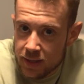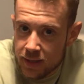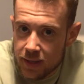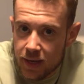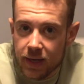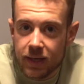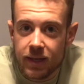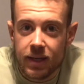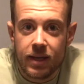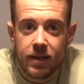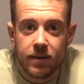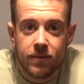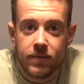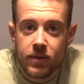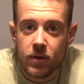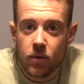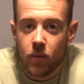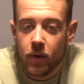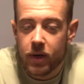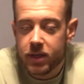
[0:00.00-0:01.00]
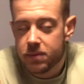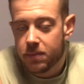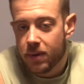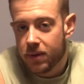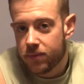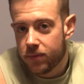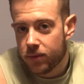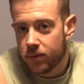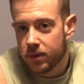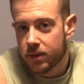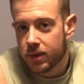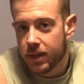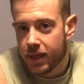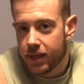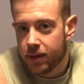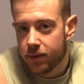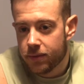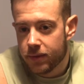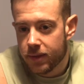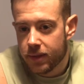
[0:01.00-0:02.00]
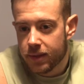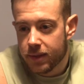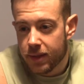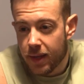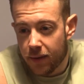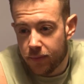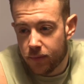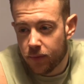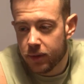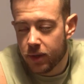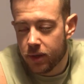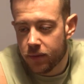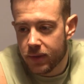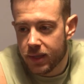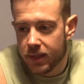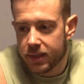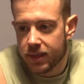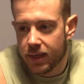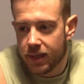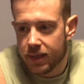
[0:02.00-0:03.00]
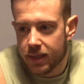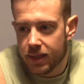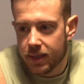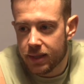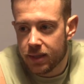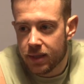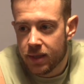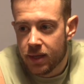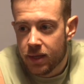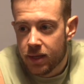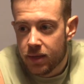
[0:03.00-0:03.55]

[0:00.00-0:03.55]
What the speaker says: Like, if you watch my full day of eating that I did